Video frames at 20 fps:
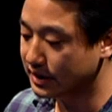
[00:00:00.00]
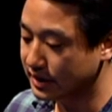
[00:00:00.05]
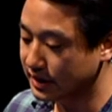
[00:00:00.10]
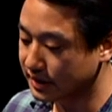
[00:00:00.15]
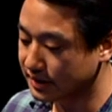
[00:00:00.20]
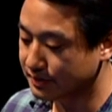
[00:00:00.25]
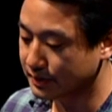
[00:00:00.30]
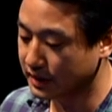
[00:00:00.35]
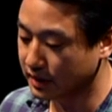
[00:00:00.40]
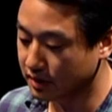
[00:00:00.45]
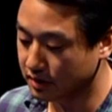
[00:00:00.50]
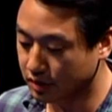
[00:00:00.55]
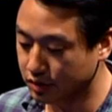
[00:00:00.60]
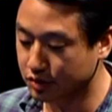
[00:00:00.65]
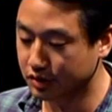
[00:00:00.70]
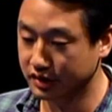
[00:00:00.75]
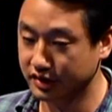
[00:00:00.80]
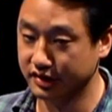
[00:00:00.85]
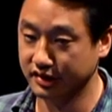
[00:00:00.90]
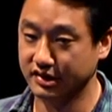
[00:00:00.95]
ID has been
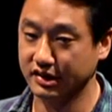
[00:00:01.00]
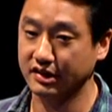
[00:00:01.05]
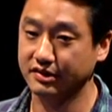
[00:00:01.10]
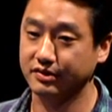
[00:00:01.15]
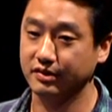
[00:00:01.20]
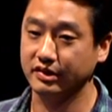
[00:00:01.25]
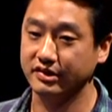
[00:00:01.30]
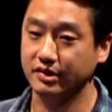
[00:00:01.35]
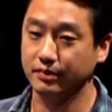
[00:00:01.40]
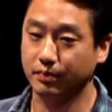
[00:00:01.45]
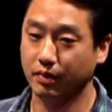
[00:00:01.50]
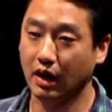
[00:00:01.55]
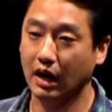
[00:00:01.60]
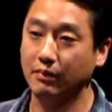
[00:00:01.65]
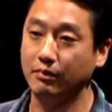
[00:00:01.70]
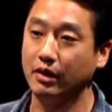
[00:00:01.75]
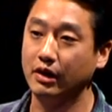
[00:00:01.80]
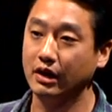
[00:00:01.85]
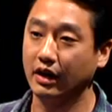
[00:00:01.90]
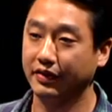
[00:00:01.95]
hugely successful as a
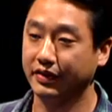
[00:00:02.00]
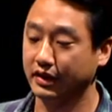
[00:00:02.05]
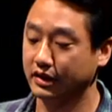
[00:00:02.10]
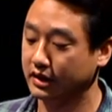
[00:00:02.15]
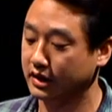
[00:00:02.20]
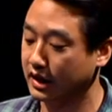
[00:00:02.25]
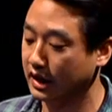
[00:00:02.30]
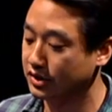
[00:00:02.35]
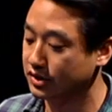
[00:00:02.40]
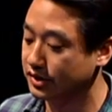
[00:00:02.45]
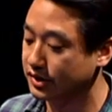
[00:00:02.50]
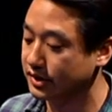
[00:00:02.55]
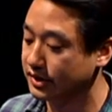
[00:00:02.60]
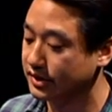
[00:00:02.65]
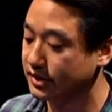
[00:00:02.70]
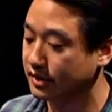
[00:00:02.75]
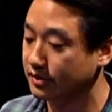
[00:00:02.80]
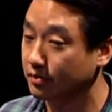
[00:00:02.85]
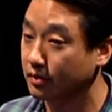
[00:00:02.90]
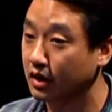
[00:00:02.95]
primary authentication
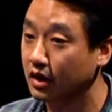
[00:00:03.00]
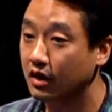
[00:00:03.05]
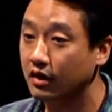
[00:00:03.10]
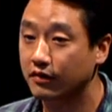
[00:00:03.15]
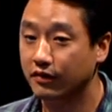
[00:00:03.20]
system